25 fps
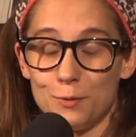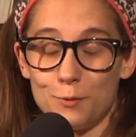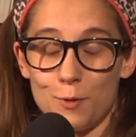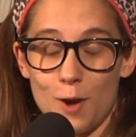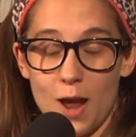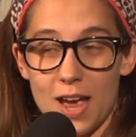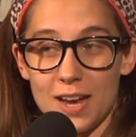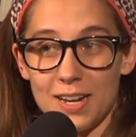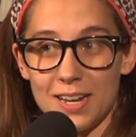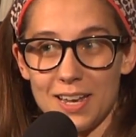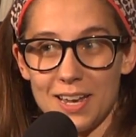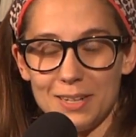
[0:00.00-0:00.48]

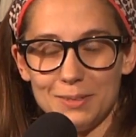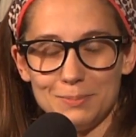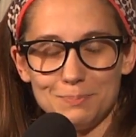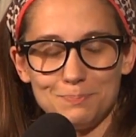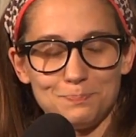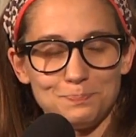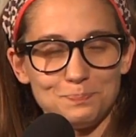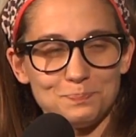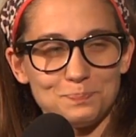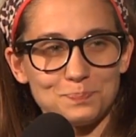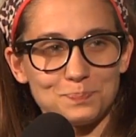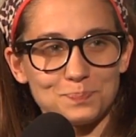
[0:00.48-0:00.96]
Friday.
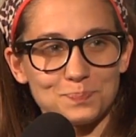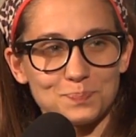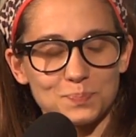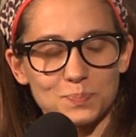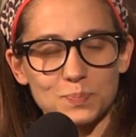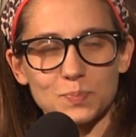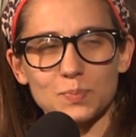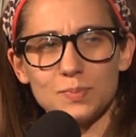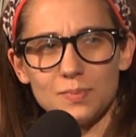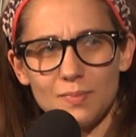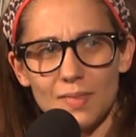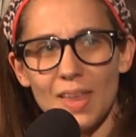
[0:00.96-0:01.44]

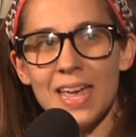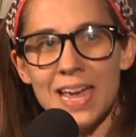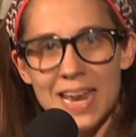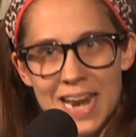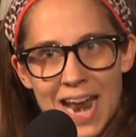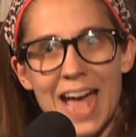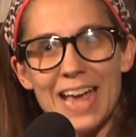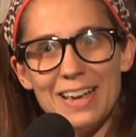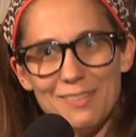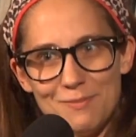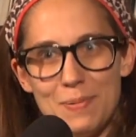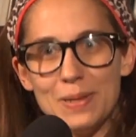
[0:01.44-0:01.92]
And
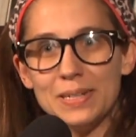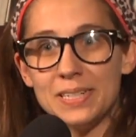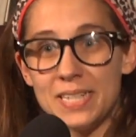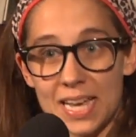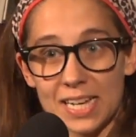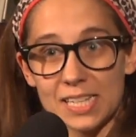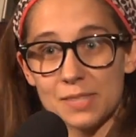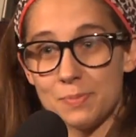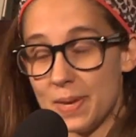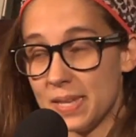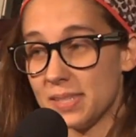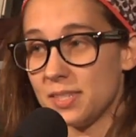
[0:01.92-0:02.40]
I've been
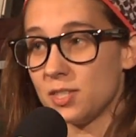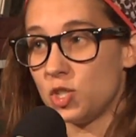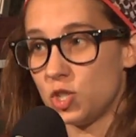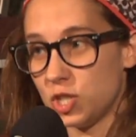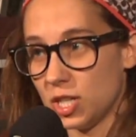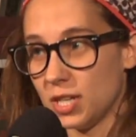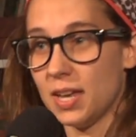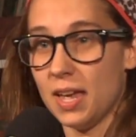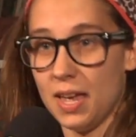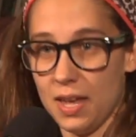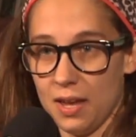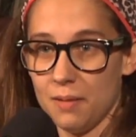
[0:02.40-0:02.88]
text
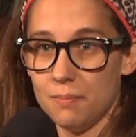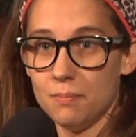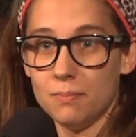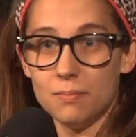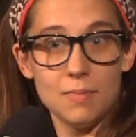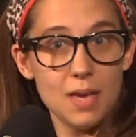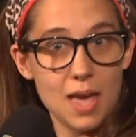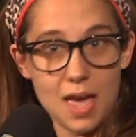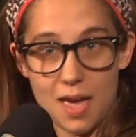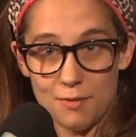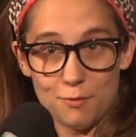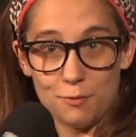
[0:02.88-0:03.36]
messaging
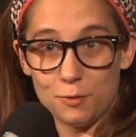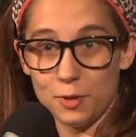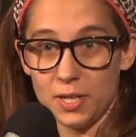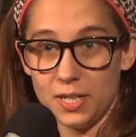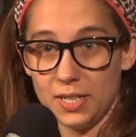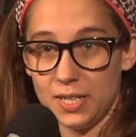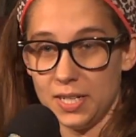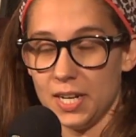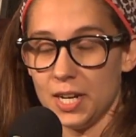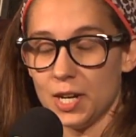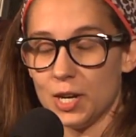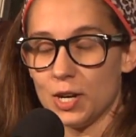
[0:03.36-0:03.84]
him every
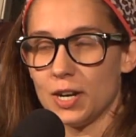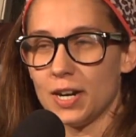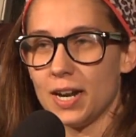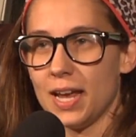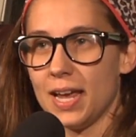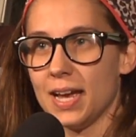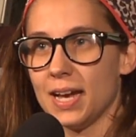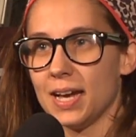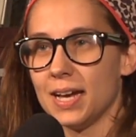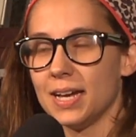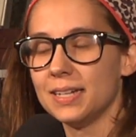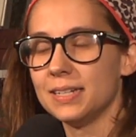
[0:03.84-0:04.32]
year,
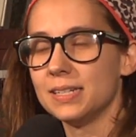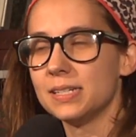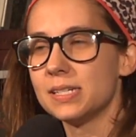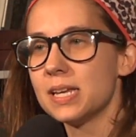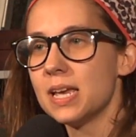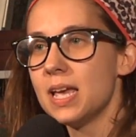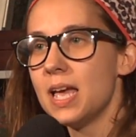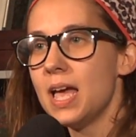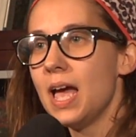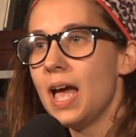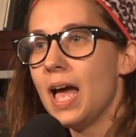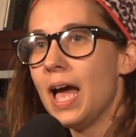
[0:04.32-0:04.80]
and
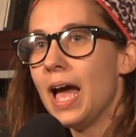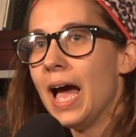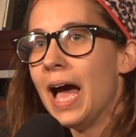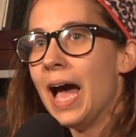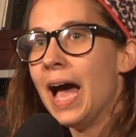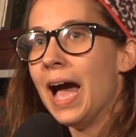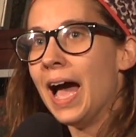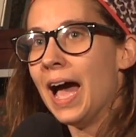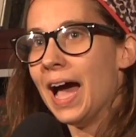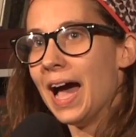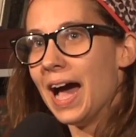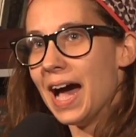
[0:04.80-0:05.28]

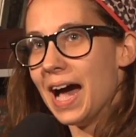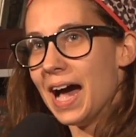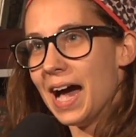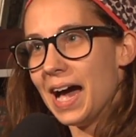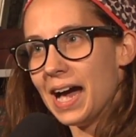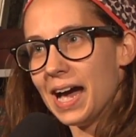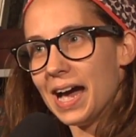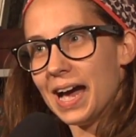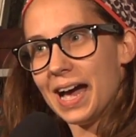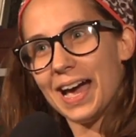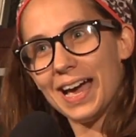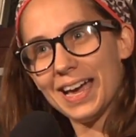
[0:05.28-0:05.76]

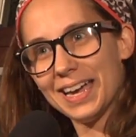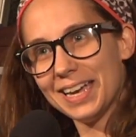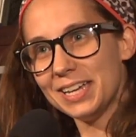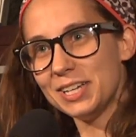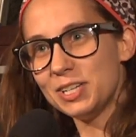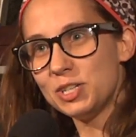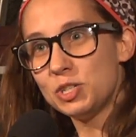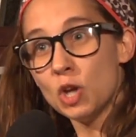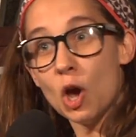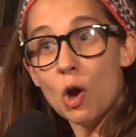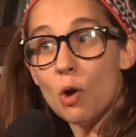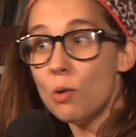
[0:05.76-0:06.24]

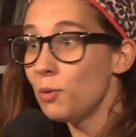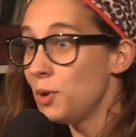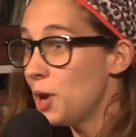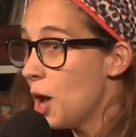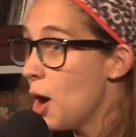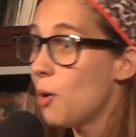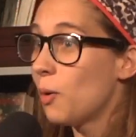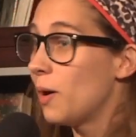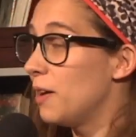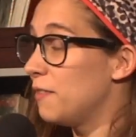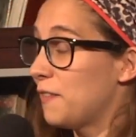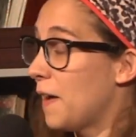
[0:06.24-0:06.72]
I don't
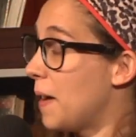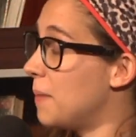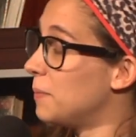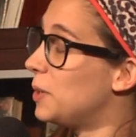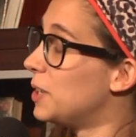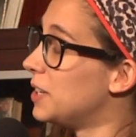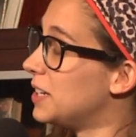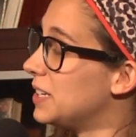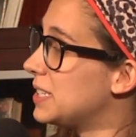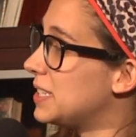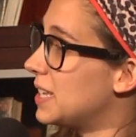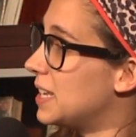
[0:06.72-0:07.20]
know if I'm
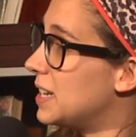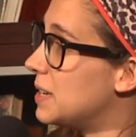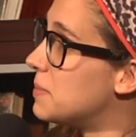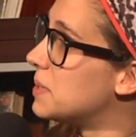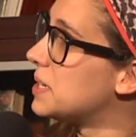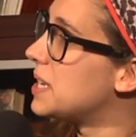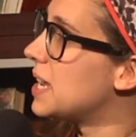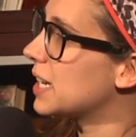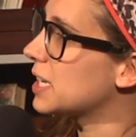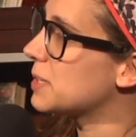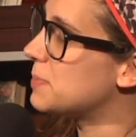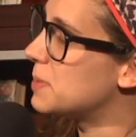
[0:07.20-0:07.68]
going to send him a
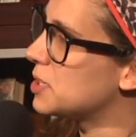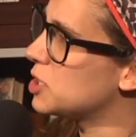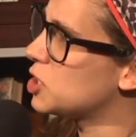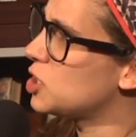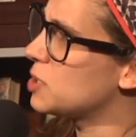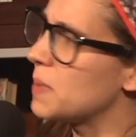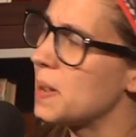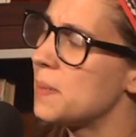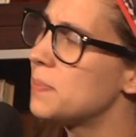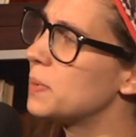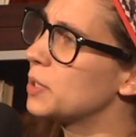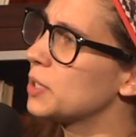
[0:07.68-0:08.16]
text message
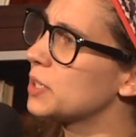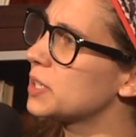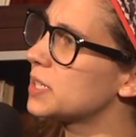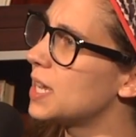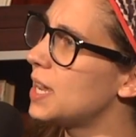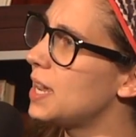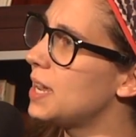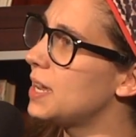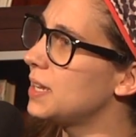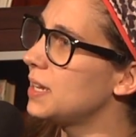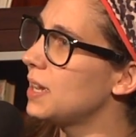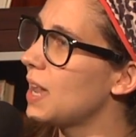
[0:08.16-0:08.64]
on my
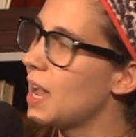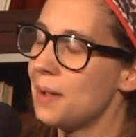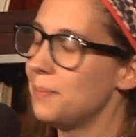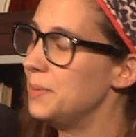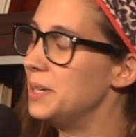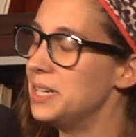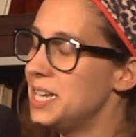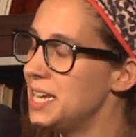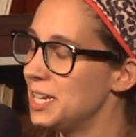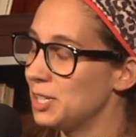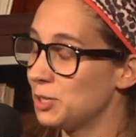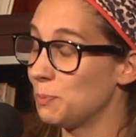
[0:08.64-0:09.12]
birthday. I
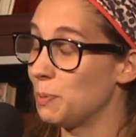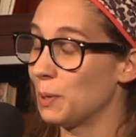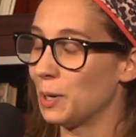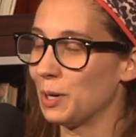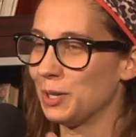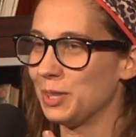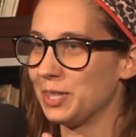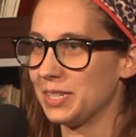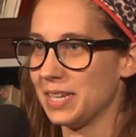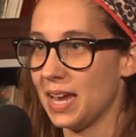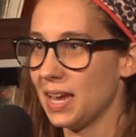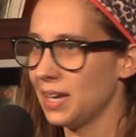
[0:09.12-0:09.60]
mean, his
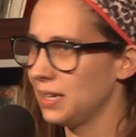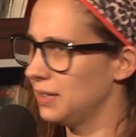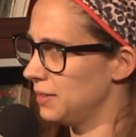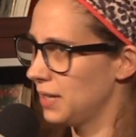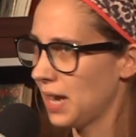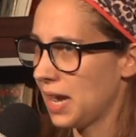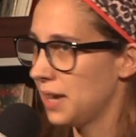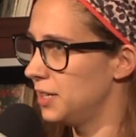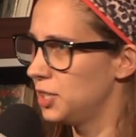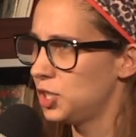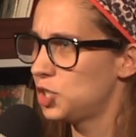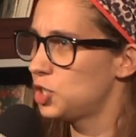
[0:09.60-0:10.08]
birthday.
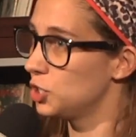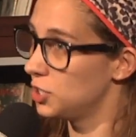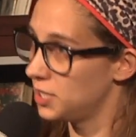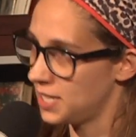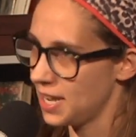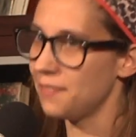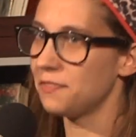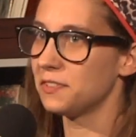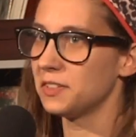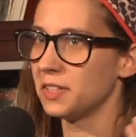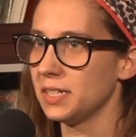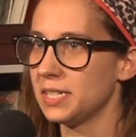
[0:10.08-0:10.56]
He should
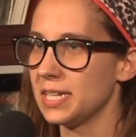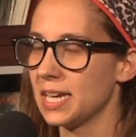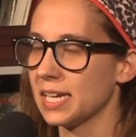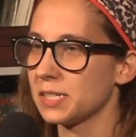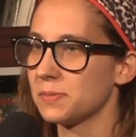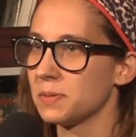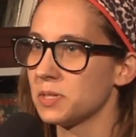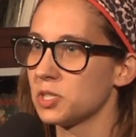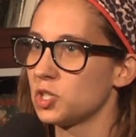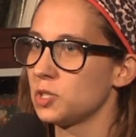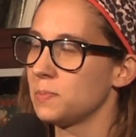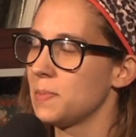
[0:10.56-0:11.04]
definitely
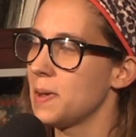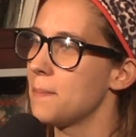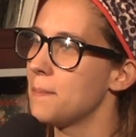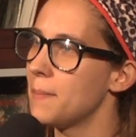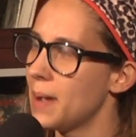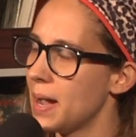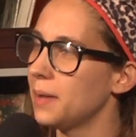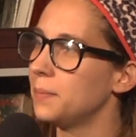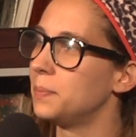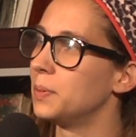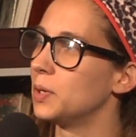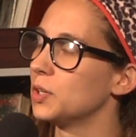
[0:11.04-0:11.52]
text message me on
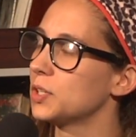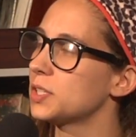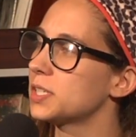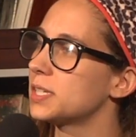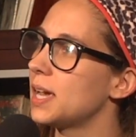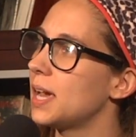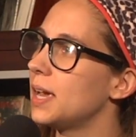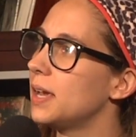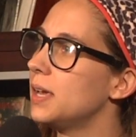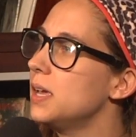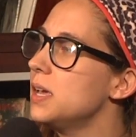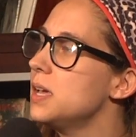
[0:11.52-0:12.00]
my
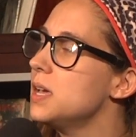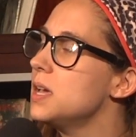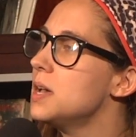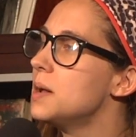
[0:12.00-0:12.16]
birthday.